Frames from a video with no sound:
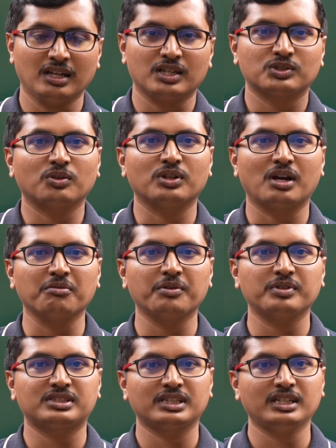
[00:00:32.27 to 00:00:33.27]
So now we
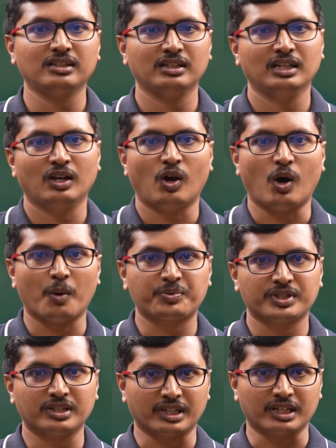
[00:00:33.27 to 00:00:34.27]
will see
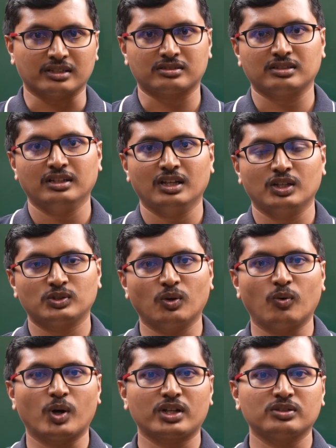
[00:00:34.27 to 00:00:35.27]
option Greeks. So
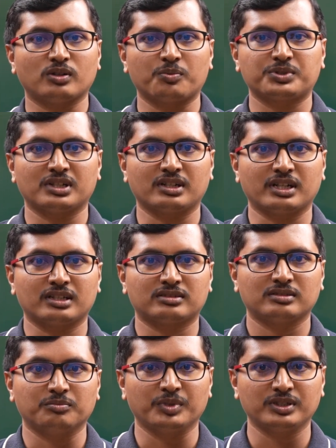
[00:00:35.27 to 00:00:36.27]
what is option Greeks?
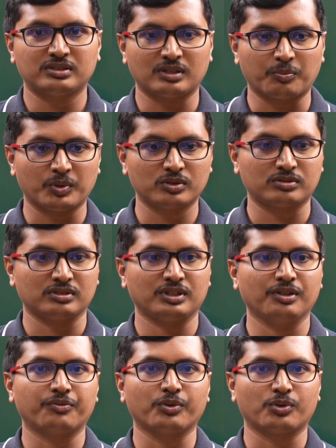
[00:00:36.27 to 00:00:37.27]
Means suppose
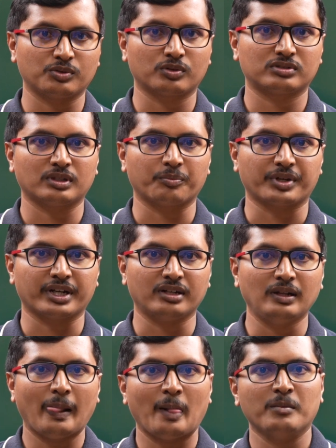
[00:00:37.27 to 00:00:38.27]
if you took some trade.
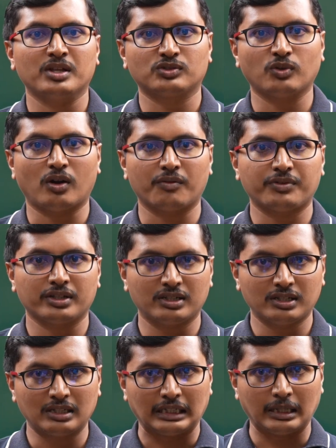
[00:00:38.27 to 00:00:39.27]
So after
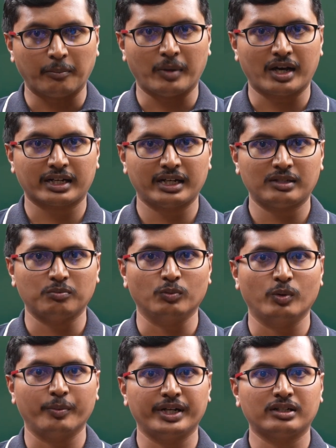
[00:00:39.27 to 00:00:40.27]
that the market
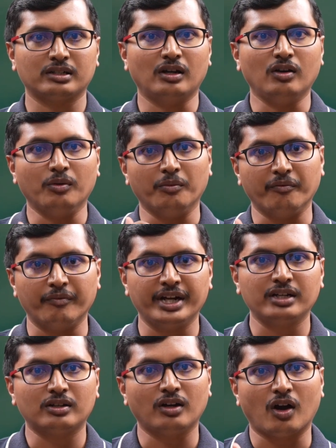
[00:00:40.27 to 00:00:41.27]
movement
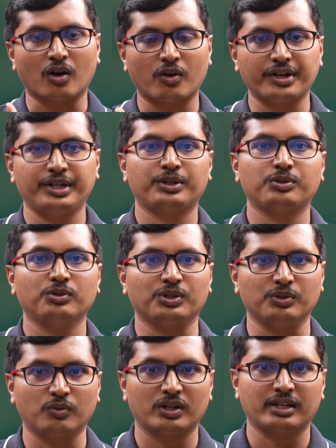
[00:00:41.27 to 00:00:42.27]
went according to
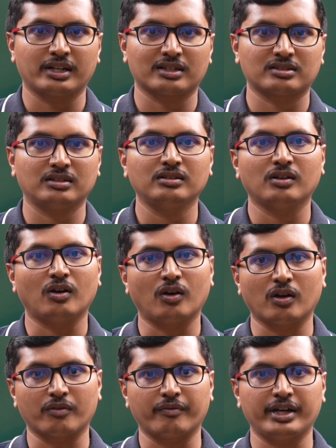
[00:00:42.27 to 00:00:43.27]
your direction
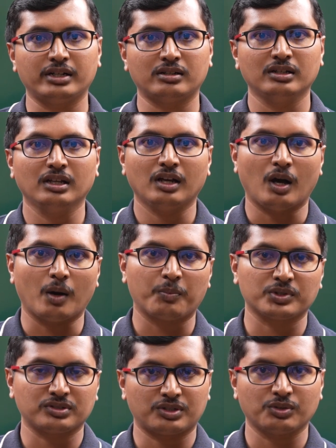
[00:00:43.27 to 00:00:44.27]
or went
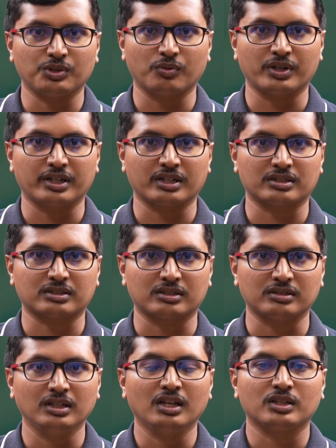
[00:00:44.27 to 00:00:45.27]
opposite to your direction.
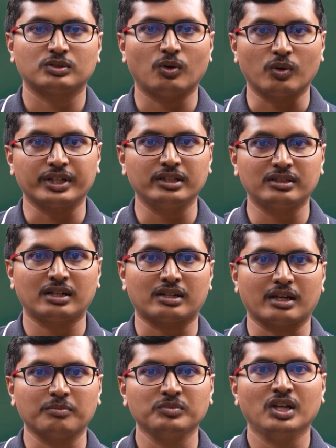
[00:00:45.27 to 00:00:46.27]
So in that
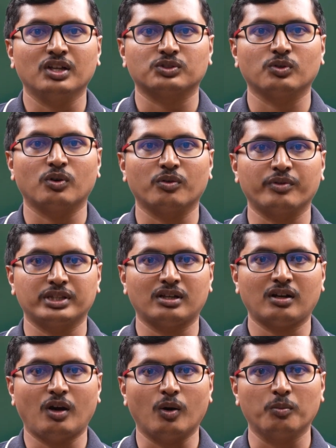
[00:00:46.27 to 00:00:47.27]
time, so whether
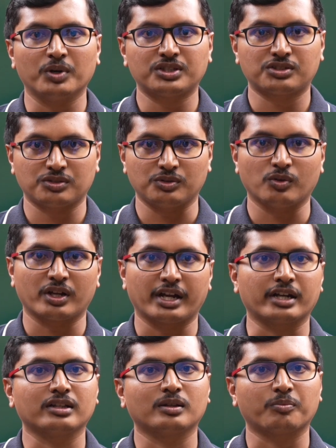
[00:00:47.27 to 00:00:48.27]
how much you are
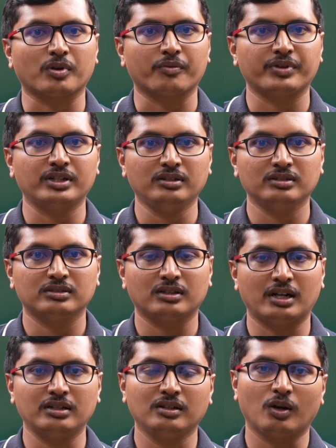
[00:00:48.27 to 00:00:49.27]
getting the profit
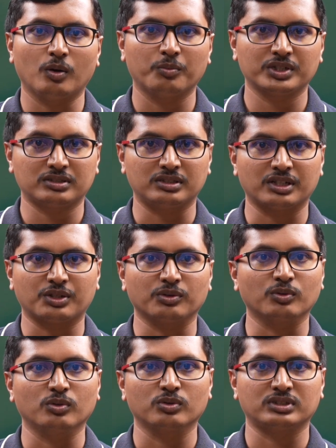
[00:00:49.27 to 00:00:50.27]
and how much that you
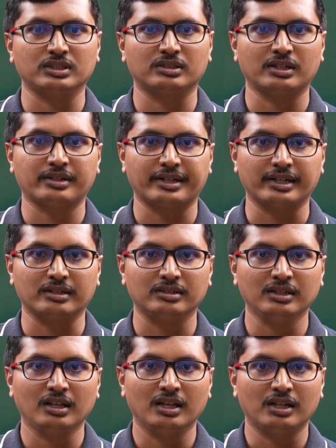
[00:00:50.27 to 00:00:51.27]
lose in that trade.
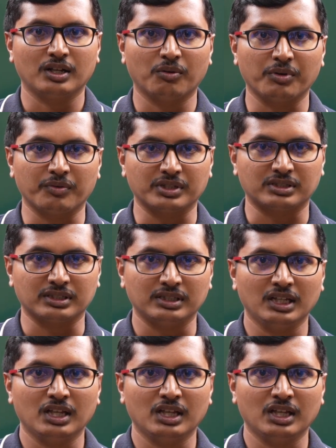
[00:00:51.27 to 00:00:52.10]
Now we will see.